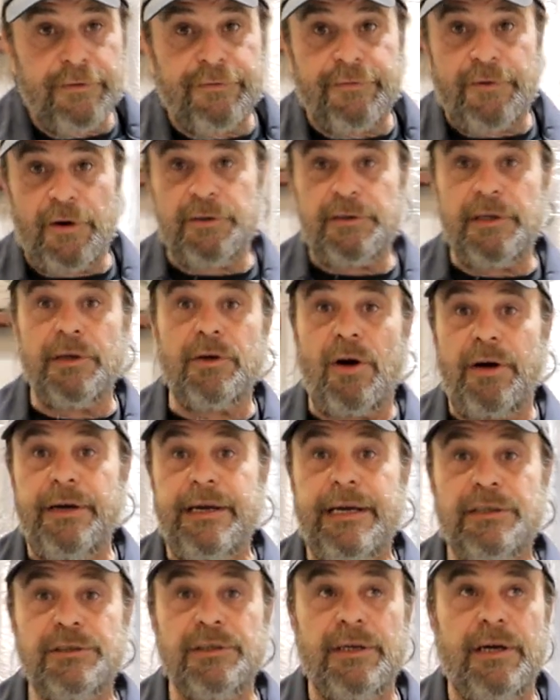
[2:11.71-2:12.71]
the first
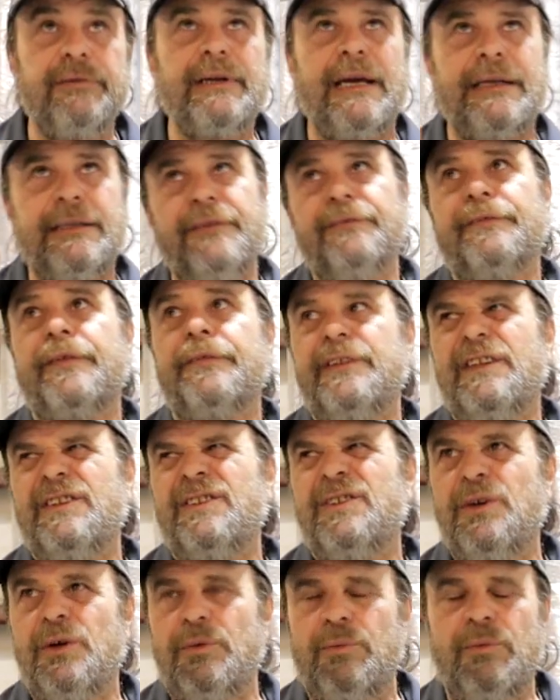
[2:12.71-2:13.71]
incarnation of
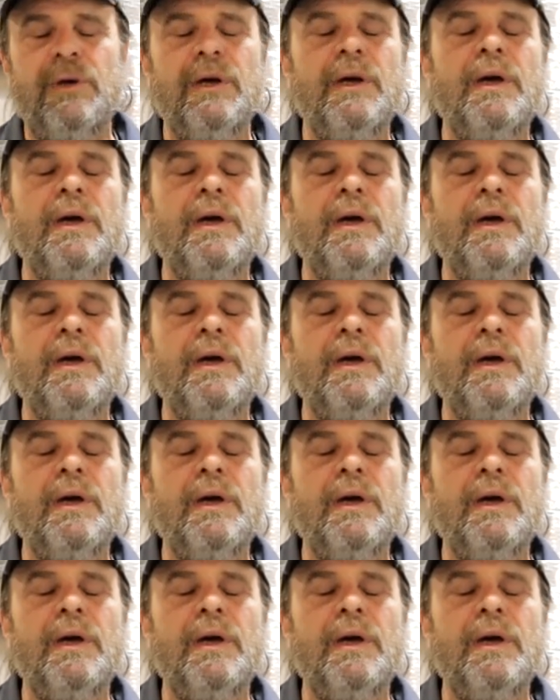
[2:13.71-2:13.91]
1952,